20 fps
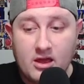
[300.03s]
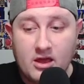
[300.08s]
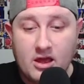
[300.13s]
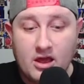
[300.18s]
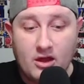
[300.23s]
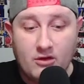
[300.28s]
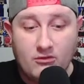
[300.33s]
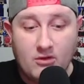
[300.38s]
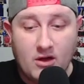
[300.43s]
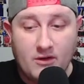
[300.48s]

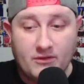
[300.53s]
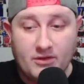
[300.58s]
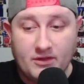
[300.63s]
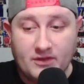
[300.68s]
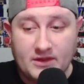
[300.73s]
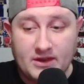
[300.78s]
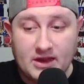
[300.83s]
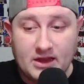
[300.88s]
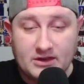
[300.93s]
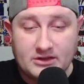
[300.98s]
rather than
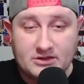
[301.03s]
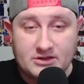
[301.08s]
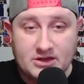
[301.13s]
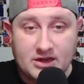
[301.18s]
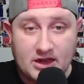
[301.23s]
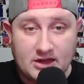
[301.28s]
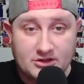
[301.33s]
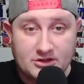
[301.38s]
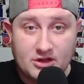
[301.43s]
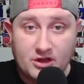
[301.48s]
the
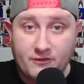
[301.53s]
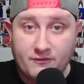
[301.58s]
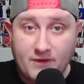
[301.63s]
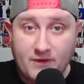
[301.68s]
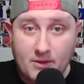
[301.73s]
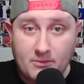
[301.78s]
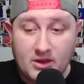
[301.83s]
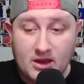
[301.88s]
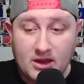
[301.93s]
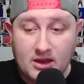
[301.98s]
D'Angelo
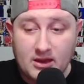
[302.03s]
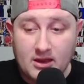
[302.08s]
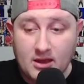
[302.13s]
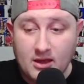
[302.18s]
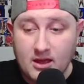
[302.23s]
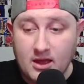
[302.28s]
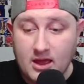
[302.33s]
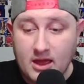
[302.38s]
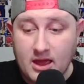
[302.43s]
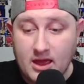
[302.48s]
family.
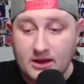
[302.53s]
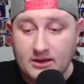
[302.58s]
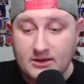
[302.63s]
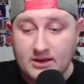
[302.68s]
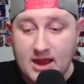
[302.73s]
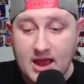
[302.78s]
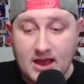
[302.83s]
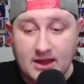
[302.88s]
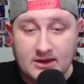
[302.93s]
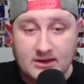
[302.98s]
And
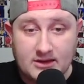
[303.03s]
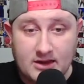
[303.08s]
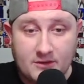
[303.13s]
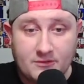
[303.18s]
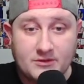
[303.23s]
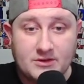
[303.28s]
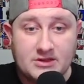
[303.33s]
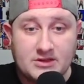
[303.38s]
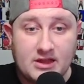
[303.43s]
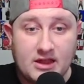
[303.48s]
yeah, I can
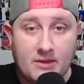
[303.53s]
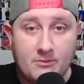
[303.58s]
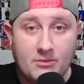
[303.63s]
definitely see them